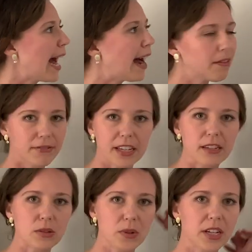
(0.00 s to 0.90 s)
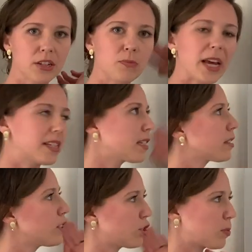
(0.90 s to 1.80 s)
have these, we can
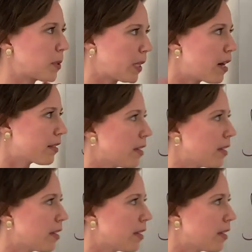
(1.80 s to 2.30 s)
basically just plug